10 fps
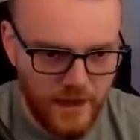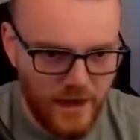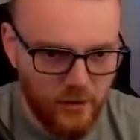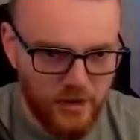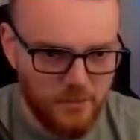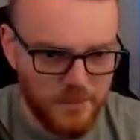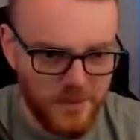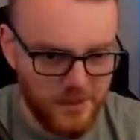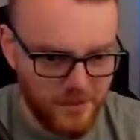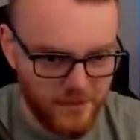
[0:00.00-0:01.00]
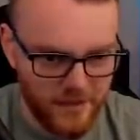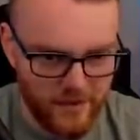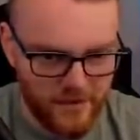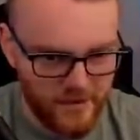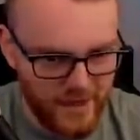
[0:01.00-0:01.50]
I want to build,
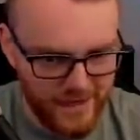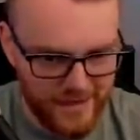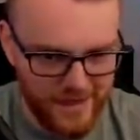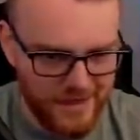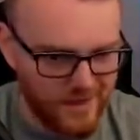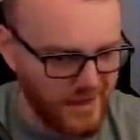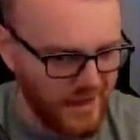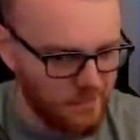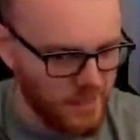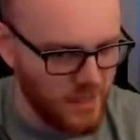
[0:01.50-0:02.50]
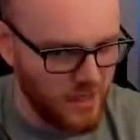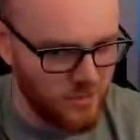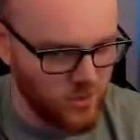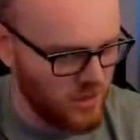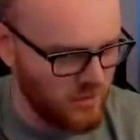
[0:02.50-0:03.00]
I think Nembom
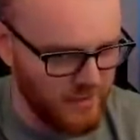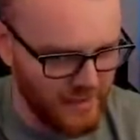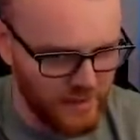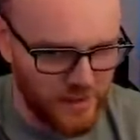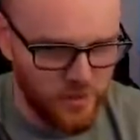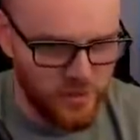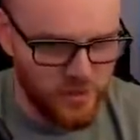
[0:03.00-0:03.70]
or El Mango were